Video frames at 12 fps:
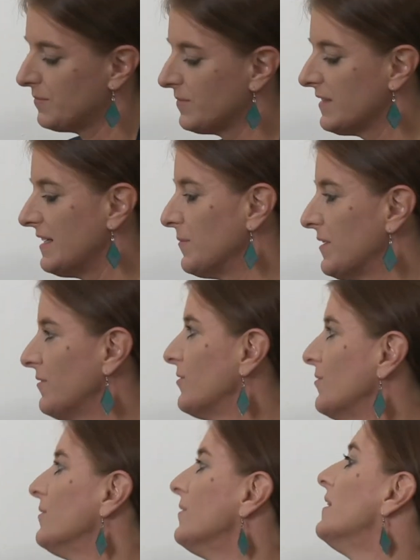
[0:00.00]

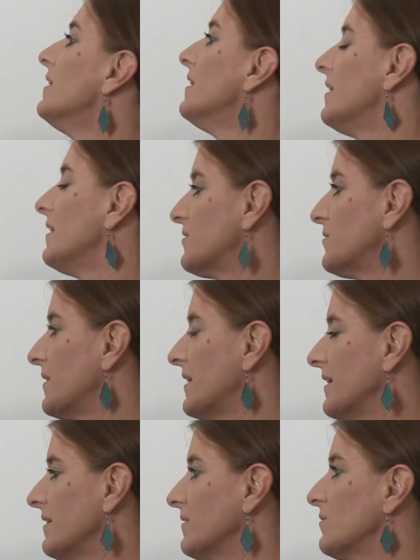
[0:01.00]
Klimafonds are
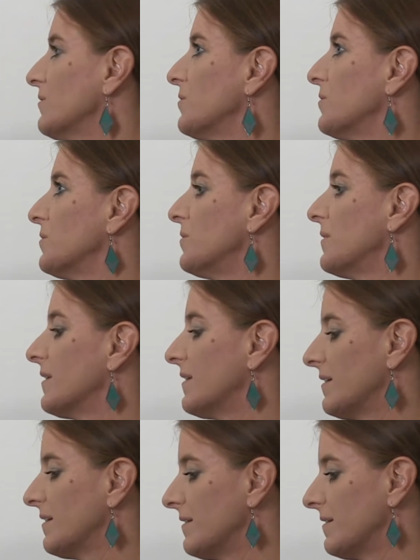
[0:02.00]
trying to
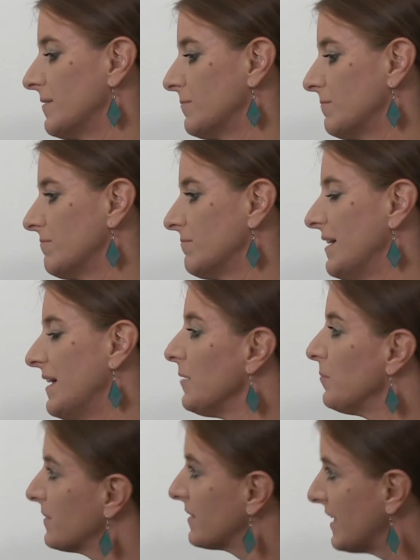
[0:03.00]

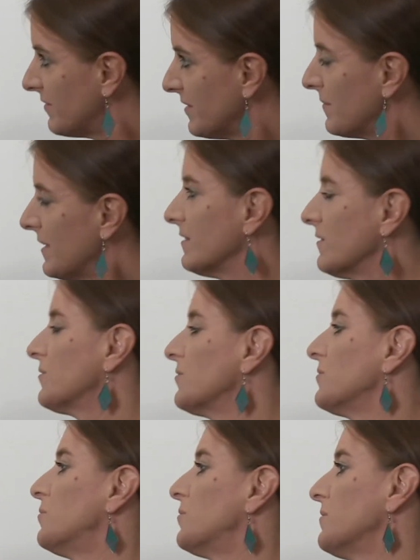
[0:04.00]
help government
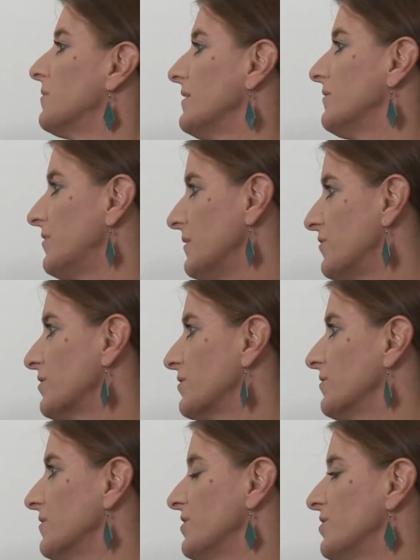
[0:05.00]
to provide framework
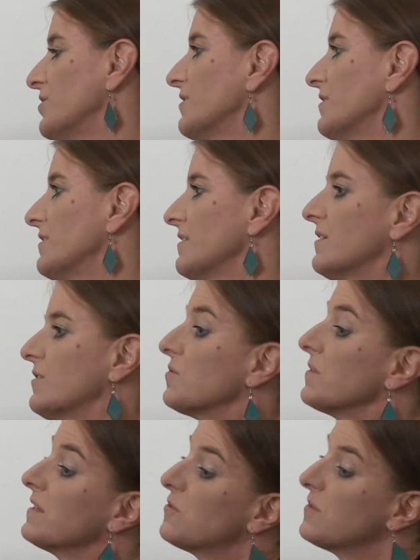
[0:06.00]
conditions and to
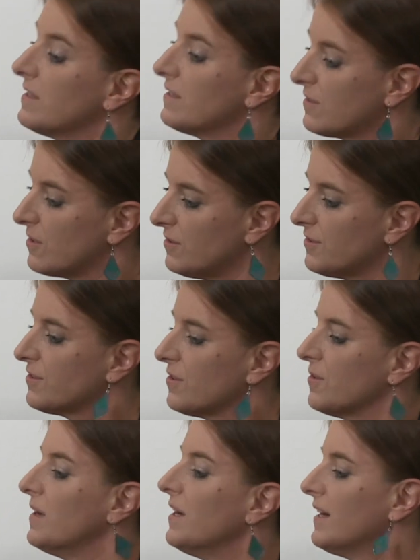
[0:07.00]
increase
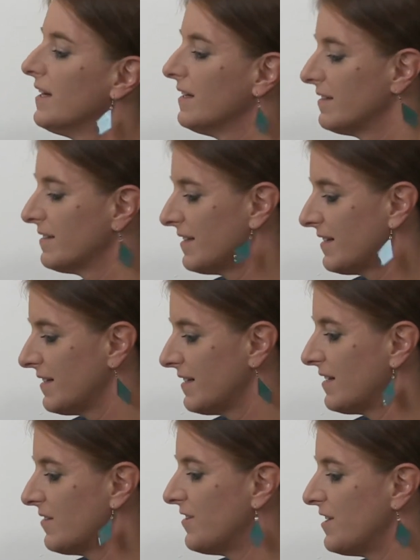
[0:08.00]
also the
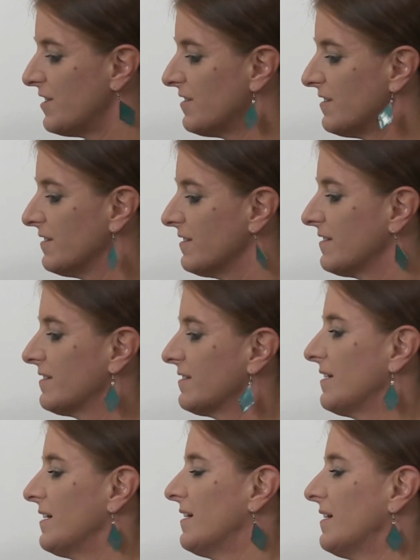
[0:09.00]
awareness
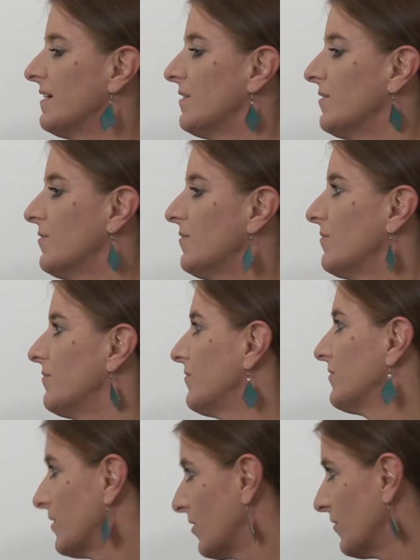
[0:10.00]

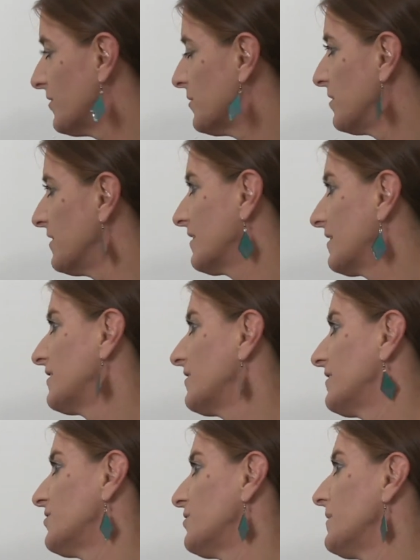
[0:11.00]
of the political
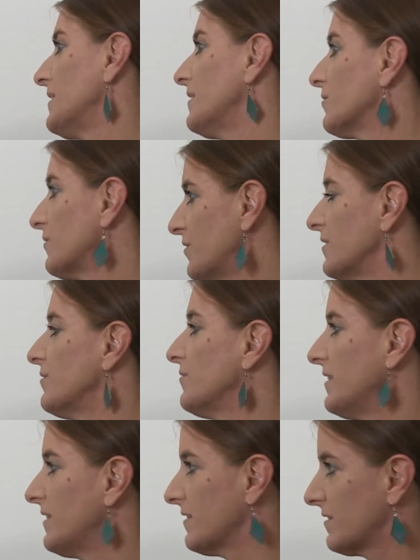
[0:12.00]
decision makers for this
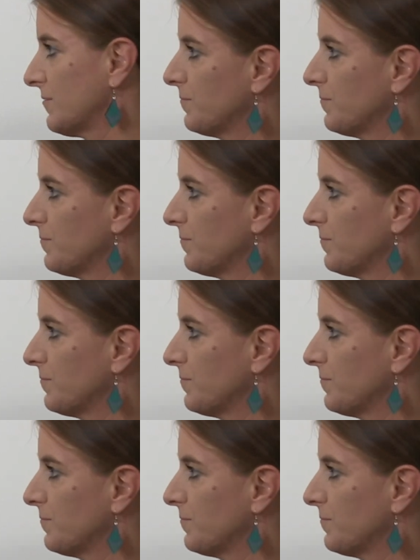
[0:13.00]
field.